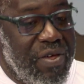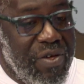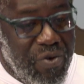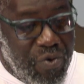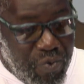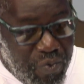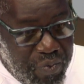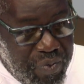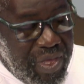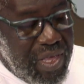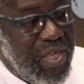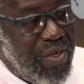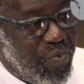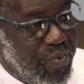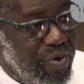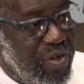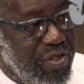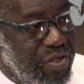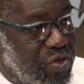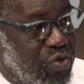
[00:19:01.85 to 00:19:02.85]
we
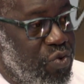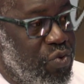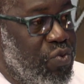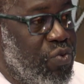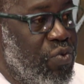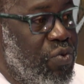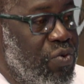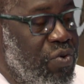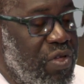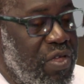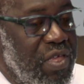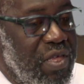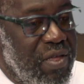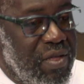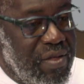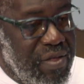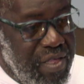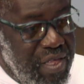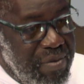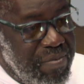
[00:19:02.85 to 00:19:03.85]
would do
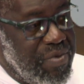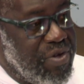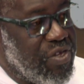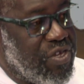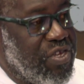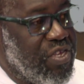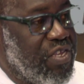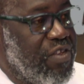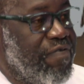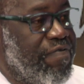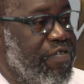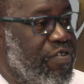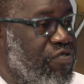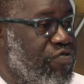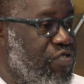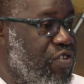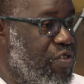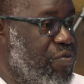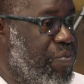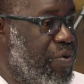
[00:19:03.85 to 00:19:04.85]
emergency
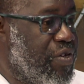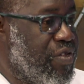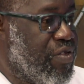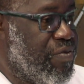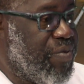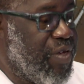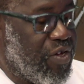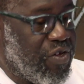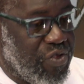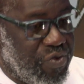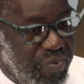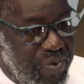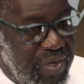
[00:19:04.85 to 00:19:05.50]
first response because